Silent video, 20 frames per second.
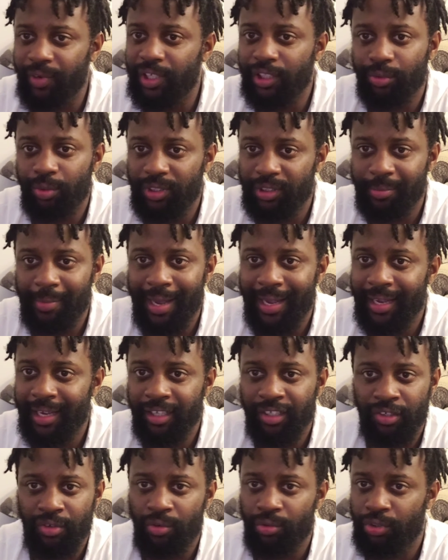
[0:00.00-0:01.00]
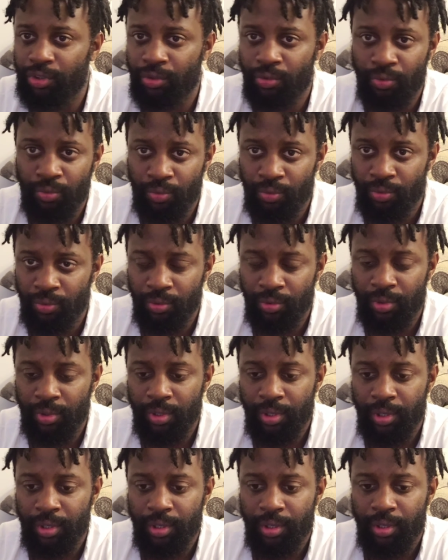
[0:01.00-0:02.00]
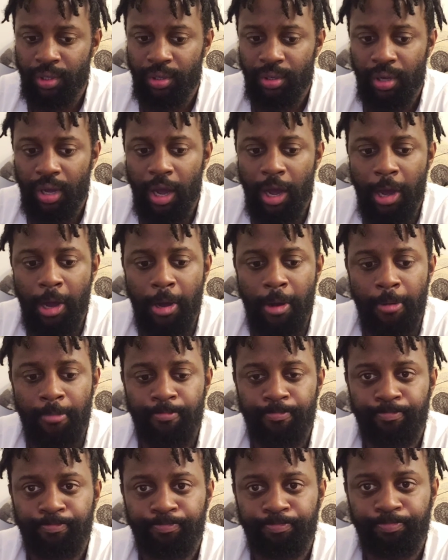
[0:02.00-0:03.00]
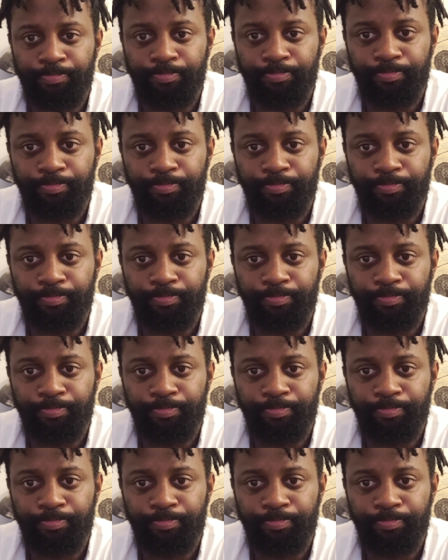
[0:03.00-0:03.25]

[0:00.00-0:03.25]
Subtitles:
retwist my hair so soon.